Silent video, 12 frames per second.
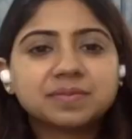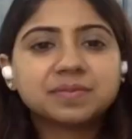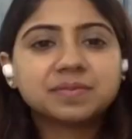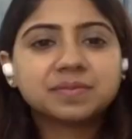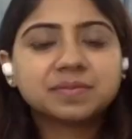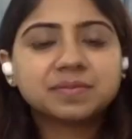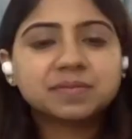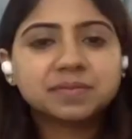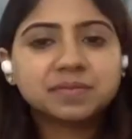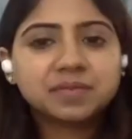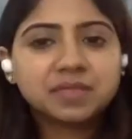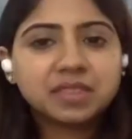and
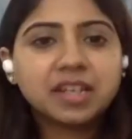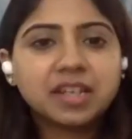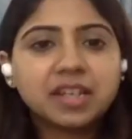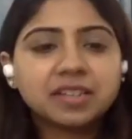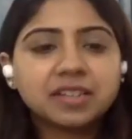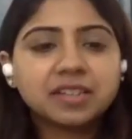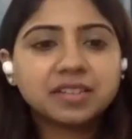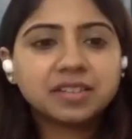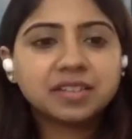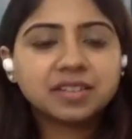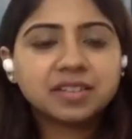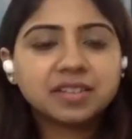recognition of
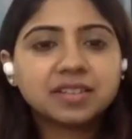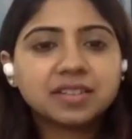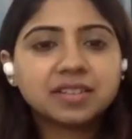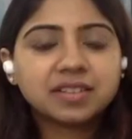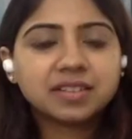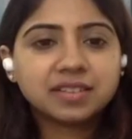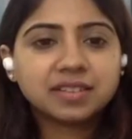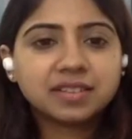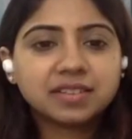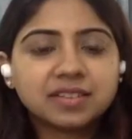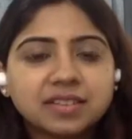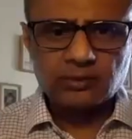that person's
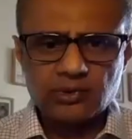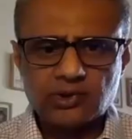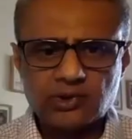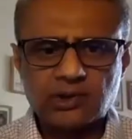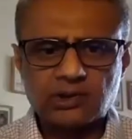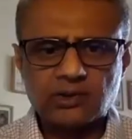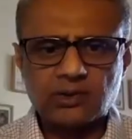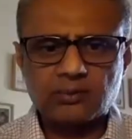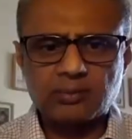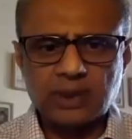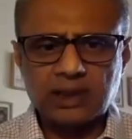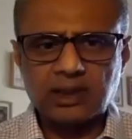contribution to
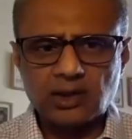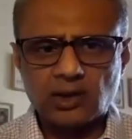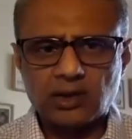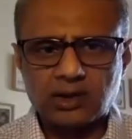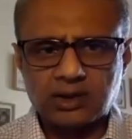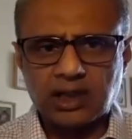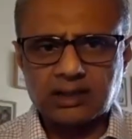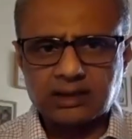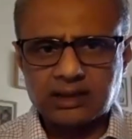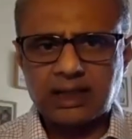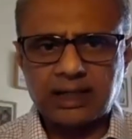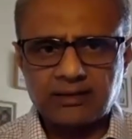making your
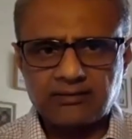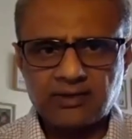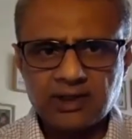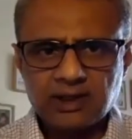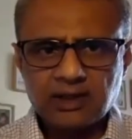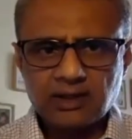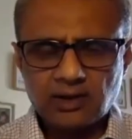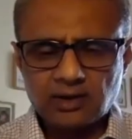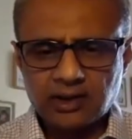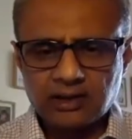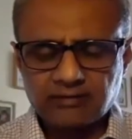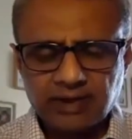task, life,
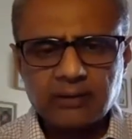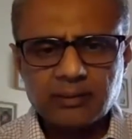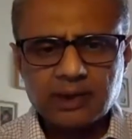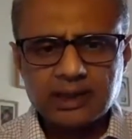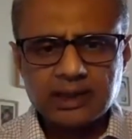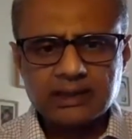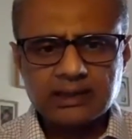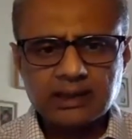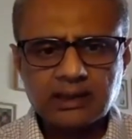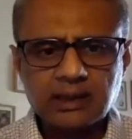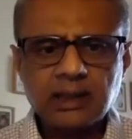or environment easier